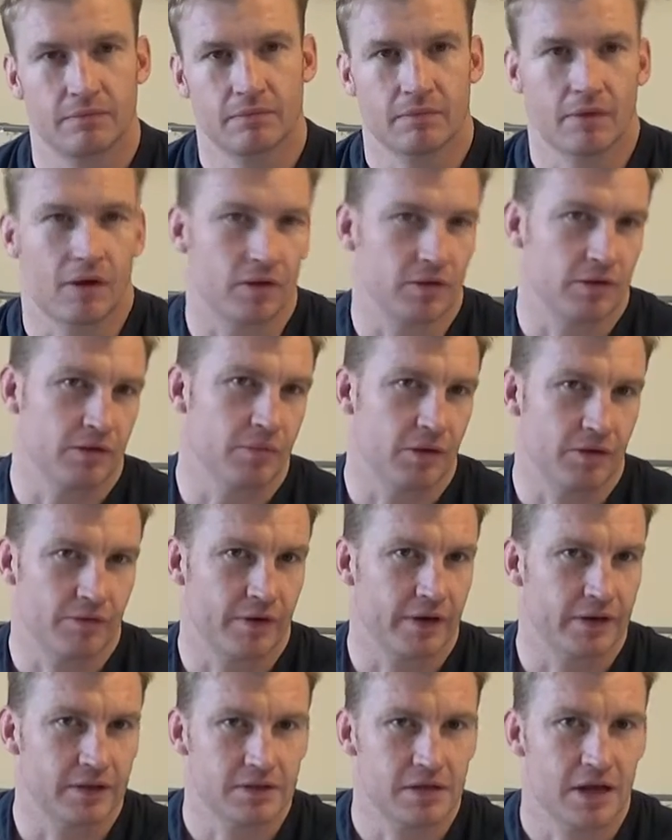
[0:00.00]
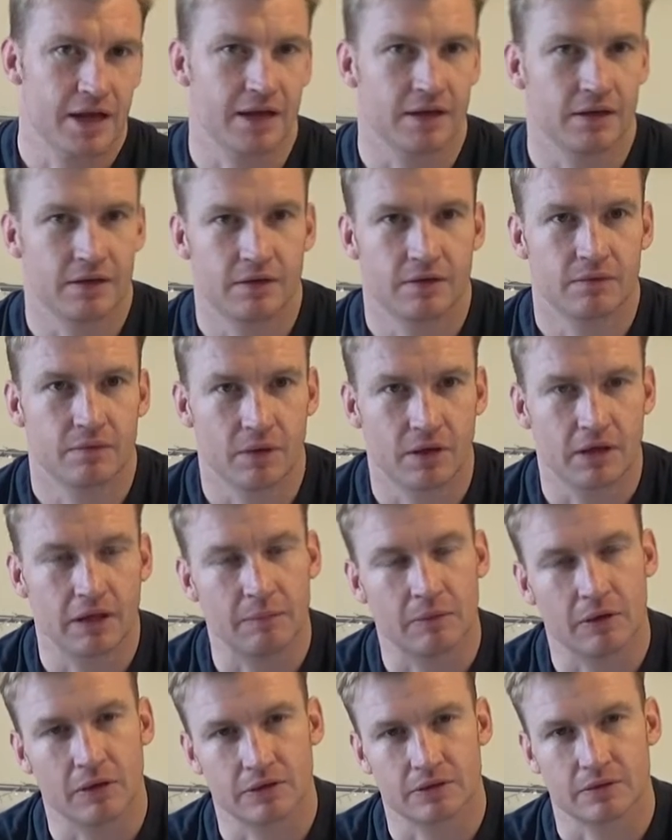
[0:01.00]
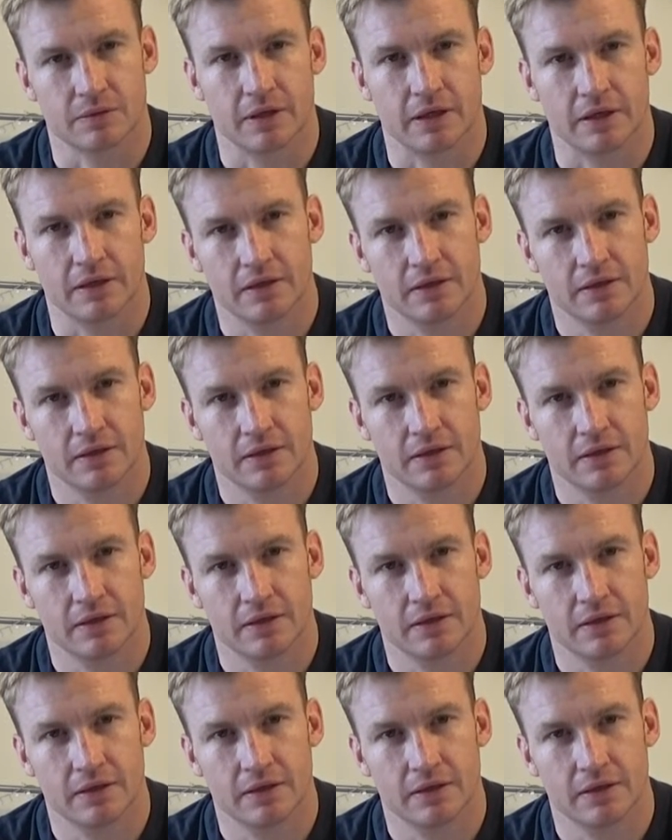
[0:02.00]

holding my friend's head while he passed away